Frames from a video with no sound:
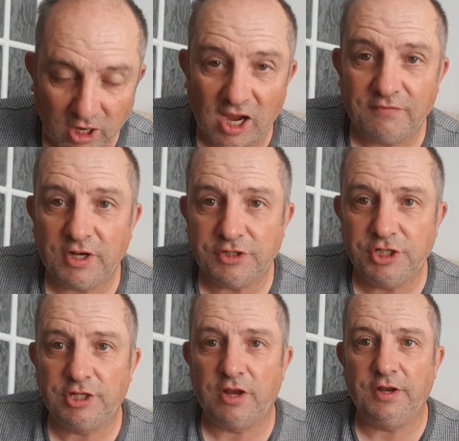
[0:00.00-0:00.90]
I haven't
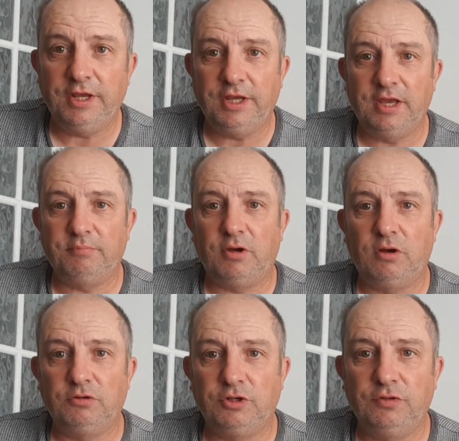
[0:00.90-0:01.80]
actually done that yet, but
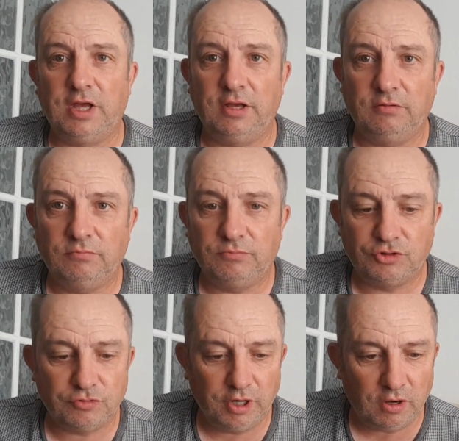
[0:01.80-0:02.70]
I'll do that
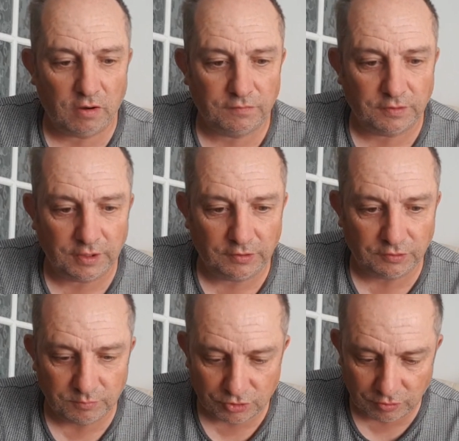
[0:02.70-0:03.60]
straight after this.
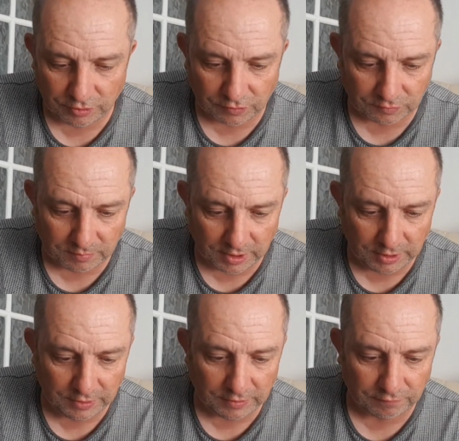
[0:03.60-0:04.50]
I'm sure it doesn't make
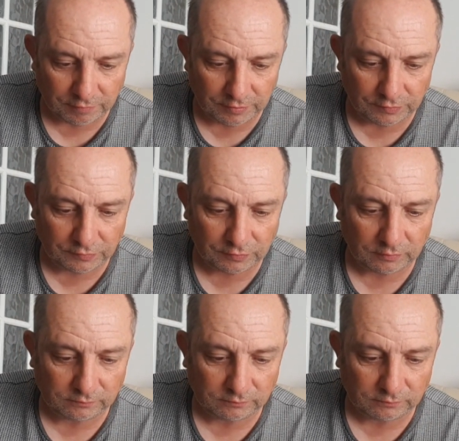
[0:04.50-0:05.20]
any difference.